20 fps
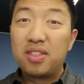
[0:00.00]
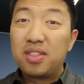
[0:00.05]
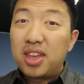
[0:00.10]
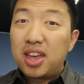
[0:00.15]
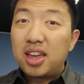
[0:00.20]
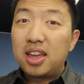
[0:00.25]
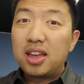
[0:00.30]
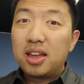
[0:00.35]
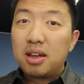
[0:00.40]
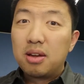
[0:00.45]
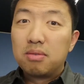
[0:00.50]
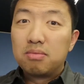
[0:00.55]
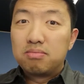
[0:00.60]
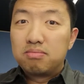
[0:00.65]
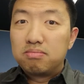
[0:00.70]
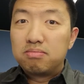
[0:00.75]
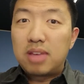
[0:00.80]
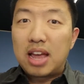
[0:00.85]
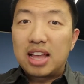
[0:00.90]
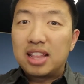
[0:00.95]
they
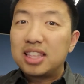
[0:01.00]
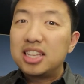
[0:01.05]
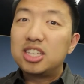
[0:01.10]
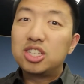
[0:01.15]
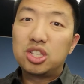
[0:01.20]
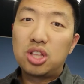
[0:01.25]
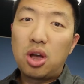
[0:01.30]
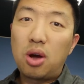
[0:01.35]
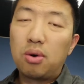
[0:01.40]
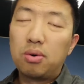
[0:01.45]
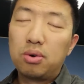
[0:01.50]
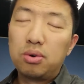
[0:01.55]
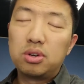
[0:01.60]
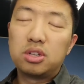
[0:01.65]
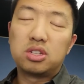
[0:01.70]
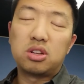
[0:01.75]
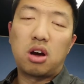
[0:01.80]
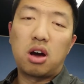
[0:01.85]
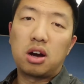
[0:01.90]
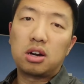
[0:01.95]
at least know who
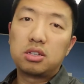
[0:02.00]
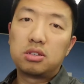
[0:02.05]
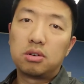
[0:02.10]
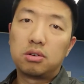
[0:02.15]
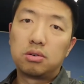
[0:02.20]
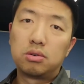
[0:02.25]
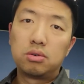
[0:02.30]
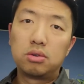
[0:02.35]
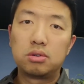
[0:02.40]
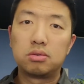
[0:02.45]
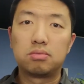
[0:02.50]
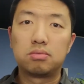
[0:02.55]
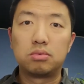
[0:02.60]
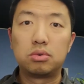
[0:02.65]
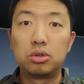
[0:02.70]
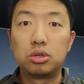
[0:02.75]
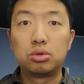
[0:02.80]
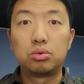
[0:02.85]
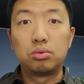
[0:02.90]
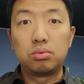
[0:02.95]
to talk to or who
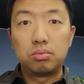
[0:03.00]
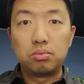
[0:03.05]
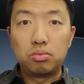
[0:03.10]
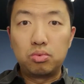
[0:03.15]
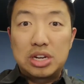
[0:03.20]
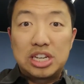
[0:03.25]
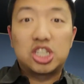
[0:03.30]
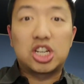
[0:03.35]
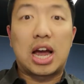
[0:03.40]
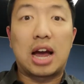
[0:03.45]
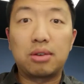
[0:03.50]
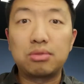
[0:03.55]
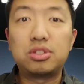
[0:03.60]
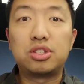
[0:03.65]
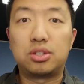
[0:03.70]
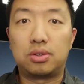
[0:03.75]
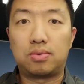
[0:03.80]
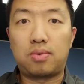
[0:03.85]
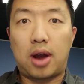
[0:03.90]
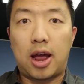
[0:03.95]
to reach out
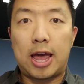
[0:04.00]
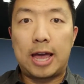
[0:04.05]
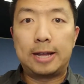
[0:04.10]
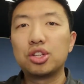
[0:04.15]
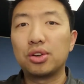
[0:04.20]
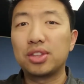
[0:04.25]
to, right?